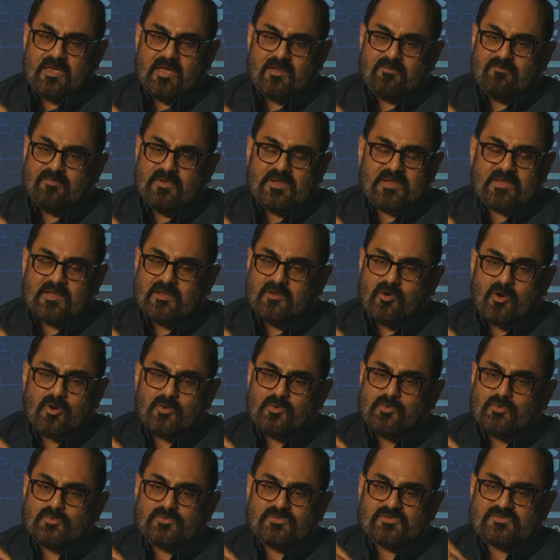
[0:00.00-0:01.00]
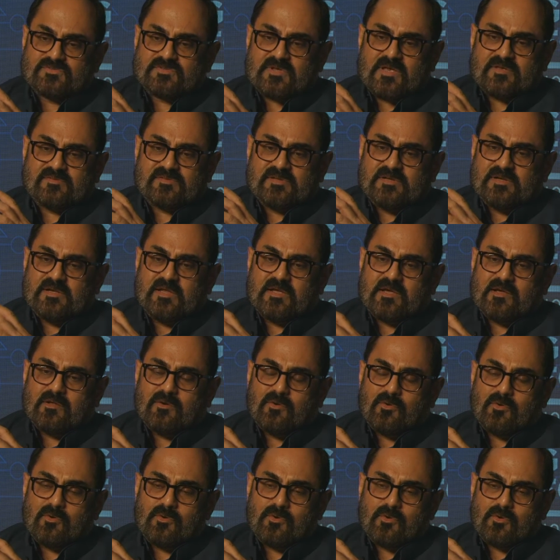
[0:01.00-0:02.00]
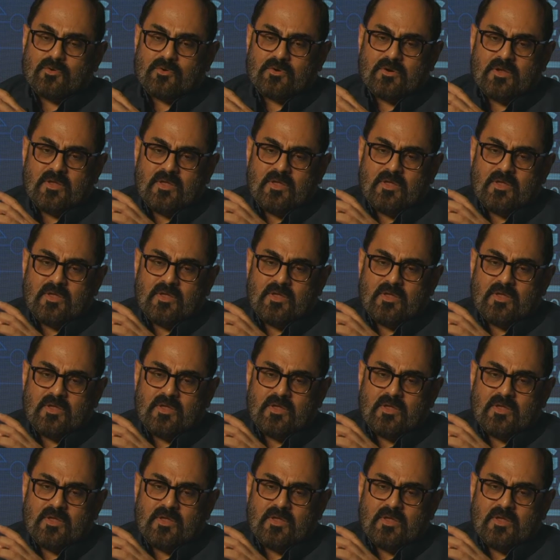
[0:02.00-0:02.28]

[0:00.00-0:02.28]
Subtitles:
and we cannot do this as India alone or